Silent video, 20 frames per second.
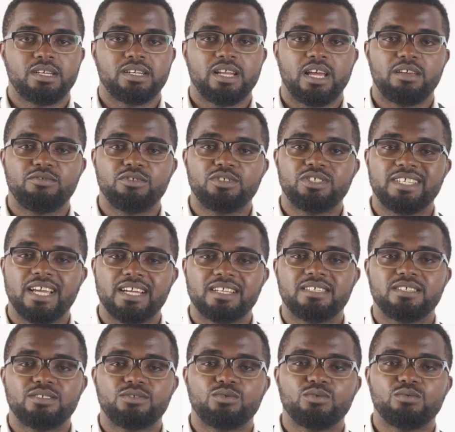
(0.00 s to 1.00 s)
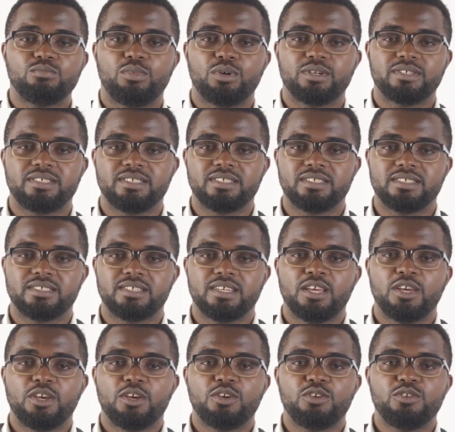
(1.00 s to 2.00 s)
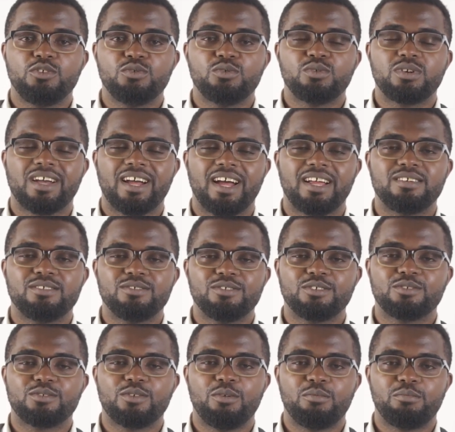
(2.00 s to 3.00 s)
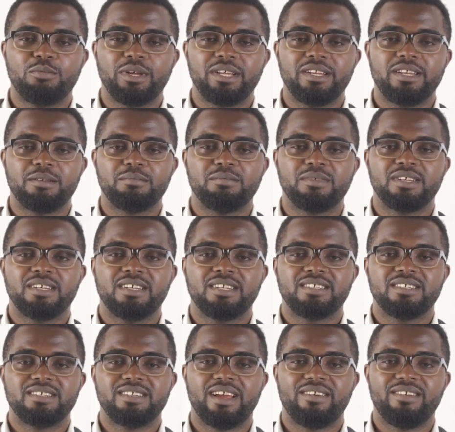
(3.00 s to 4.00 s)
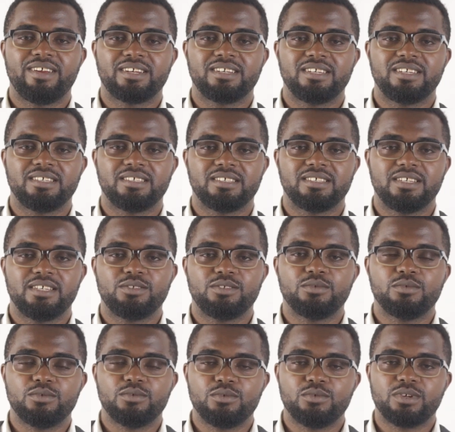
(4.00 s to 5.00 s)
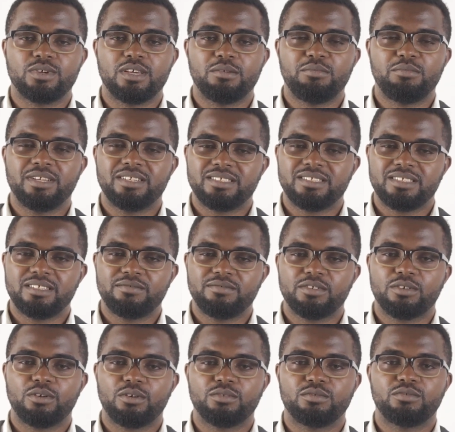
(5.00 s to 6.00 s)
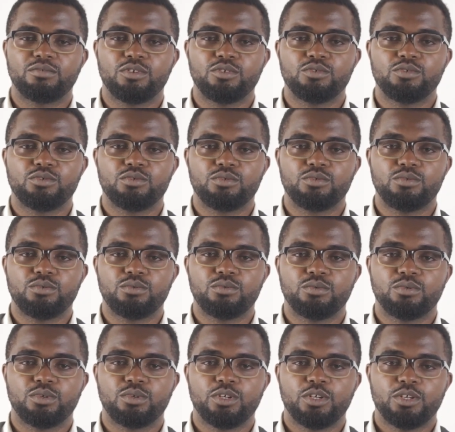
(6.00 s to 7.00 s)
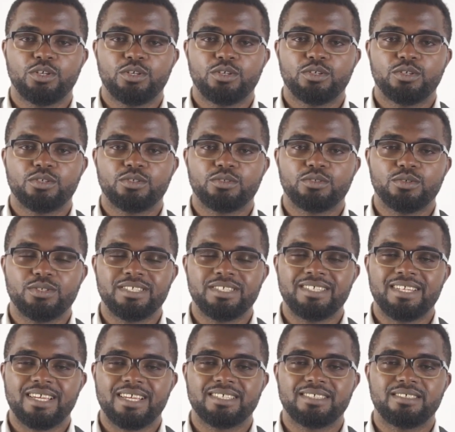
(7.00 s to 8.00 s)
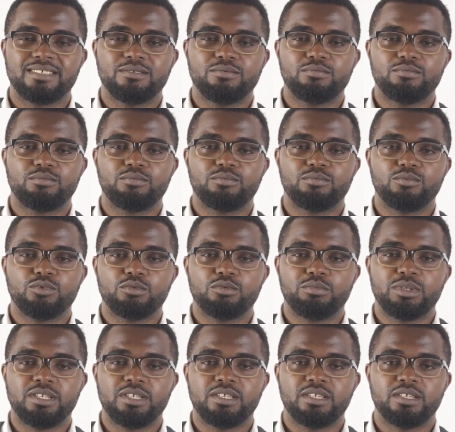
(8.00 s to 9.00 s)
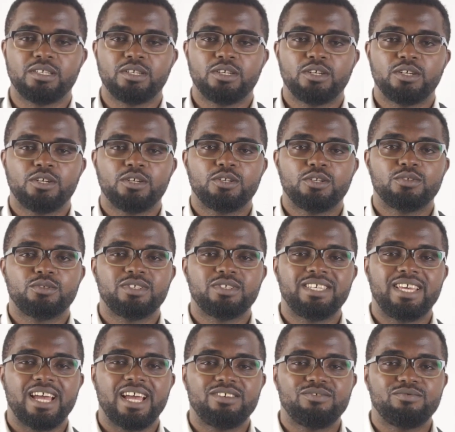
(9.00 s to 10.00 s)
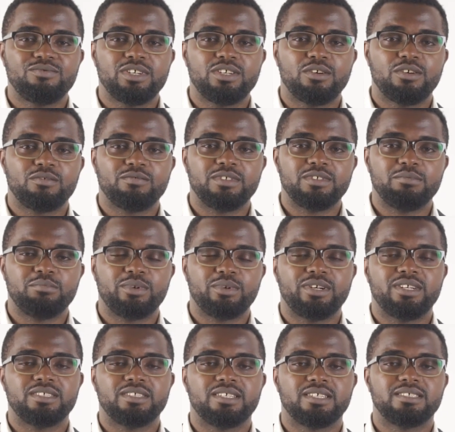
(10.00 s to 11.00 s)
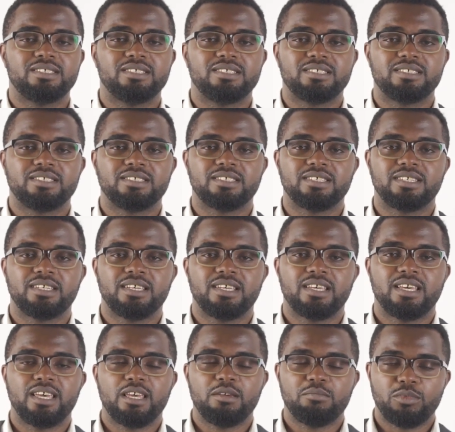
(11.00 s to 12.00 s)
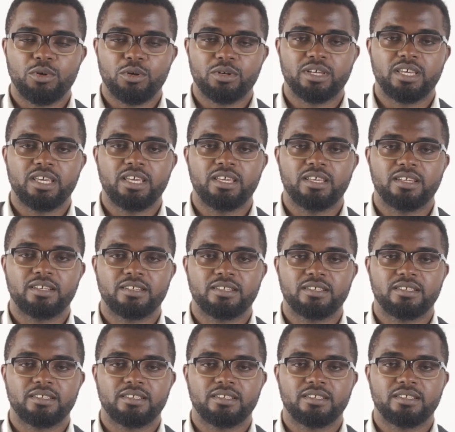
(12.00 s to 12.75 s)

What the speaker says: Now if you check these two boxes, you cannot compare them directly. It will look a bit difficult for you to do. So the next thing would be to get rid of the parentheses in block A.